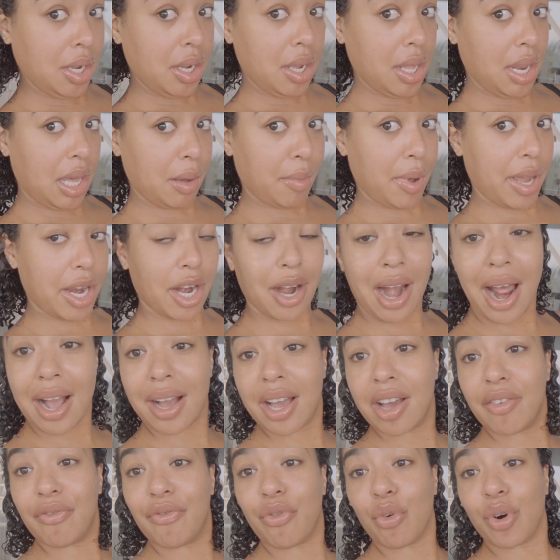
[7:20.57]
Like my hair, I
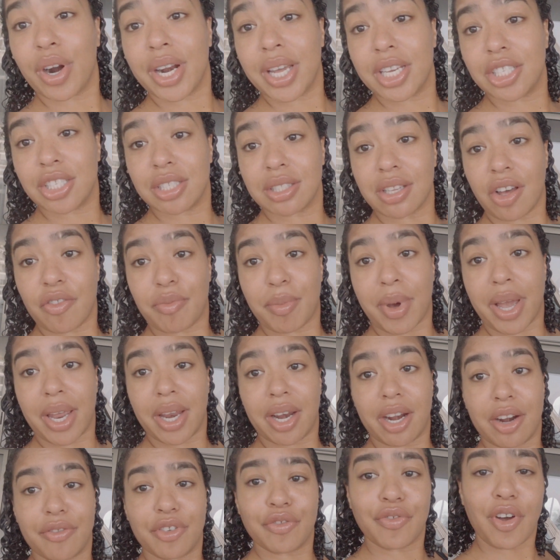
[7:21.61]
cut 4 inches off my
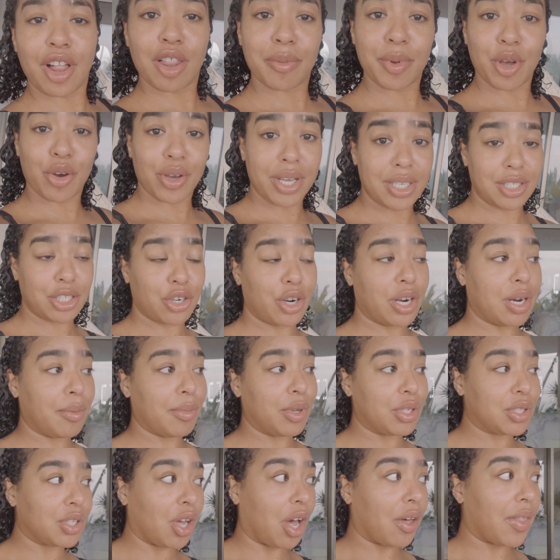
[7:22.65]
hair. If you follow me on Instagram,
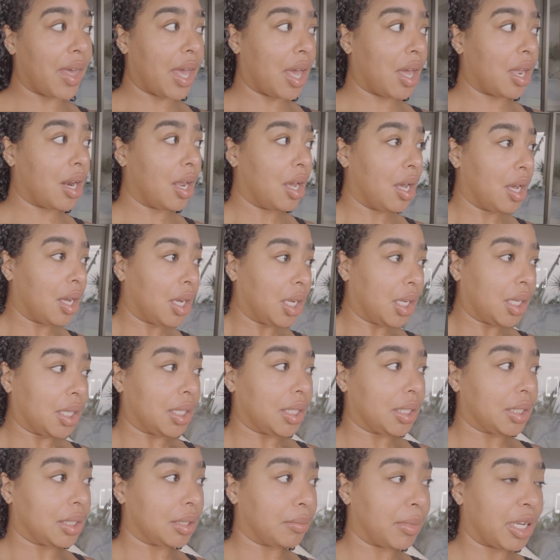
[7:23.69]
you saw that.
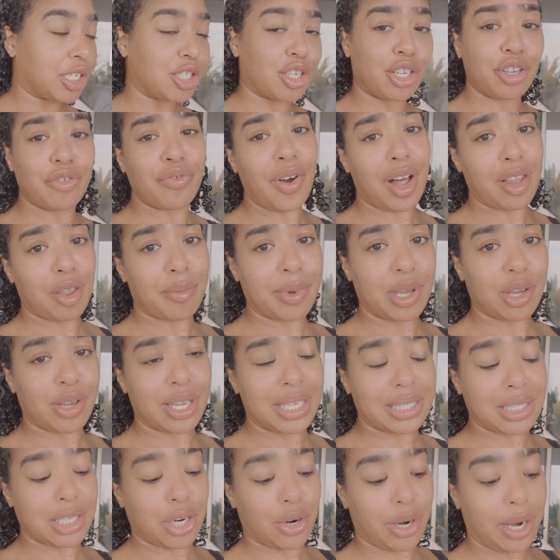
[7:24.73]
Make sure you follow me on
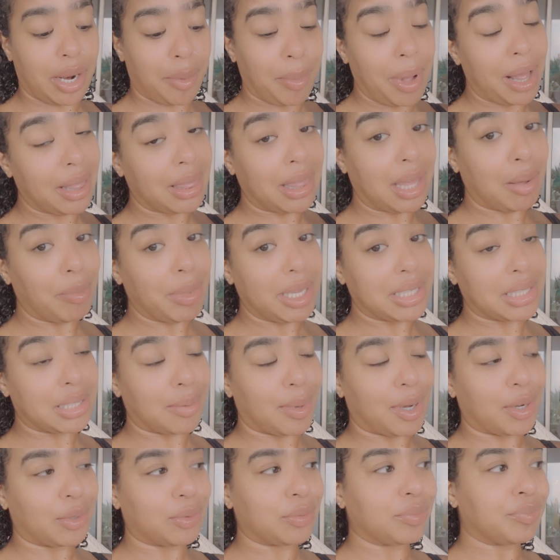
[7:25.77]
Instagram. That'd be
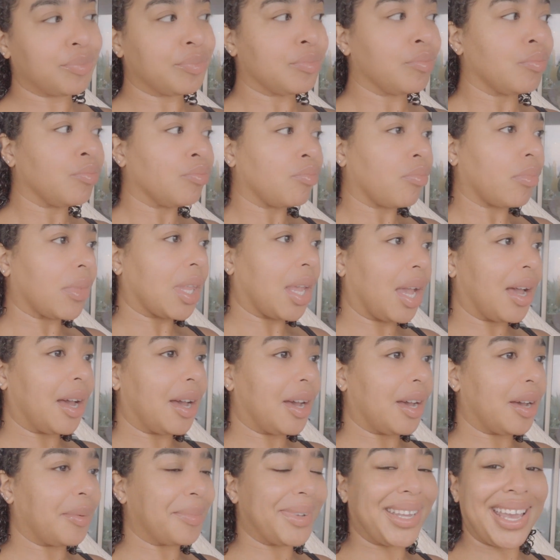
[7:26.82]
Simone.
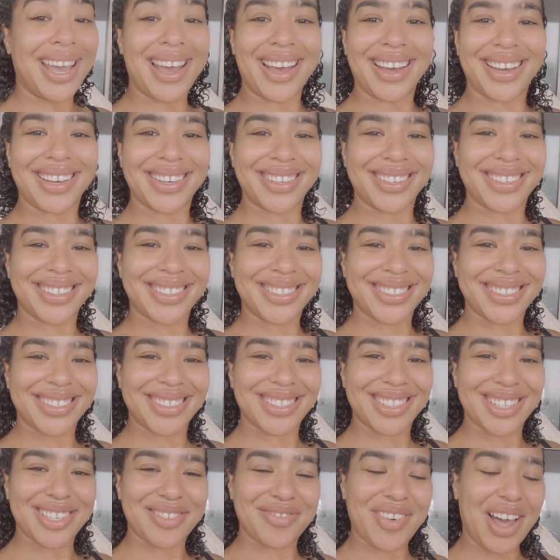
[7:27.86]
Yeah,
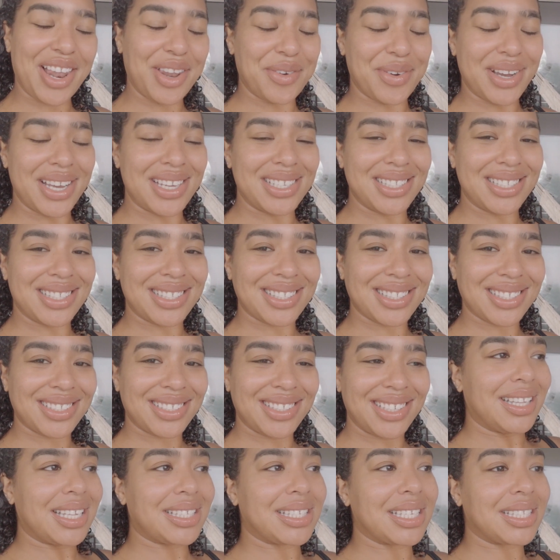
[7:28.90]
follow us.
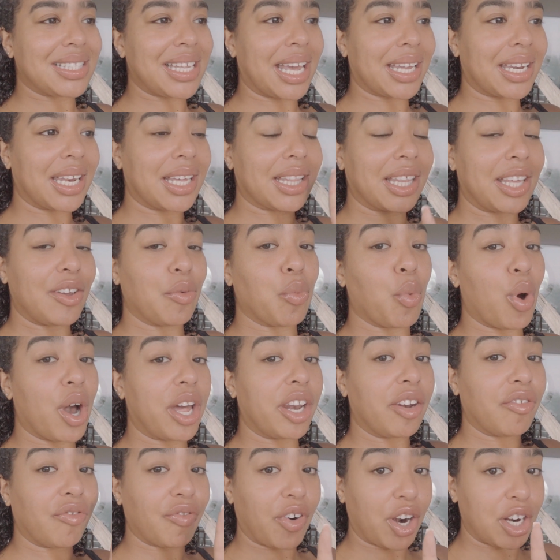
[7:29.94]
This is technically
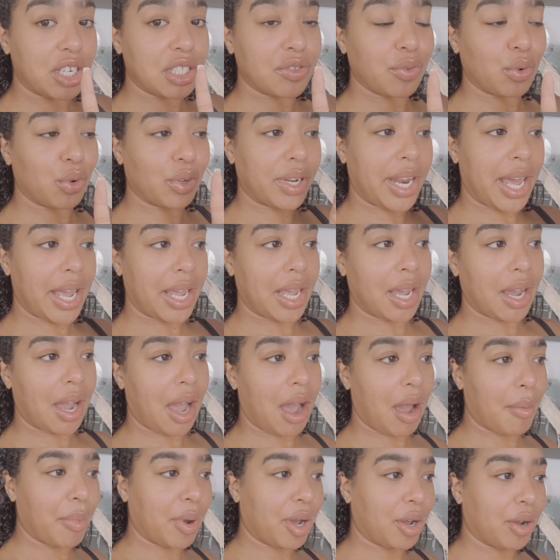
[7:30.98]
one first full day in
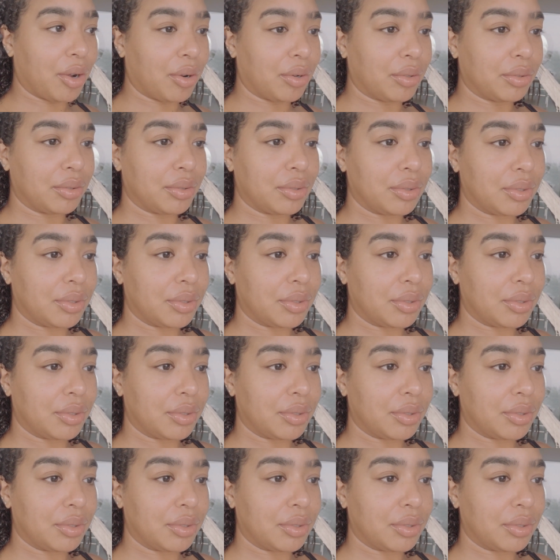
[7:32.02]
Cabo.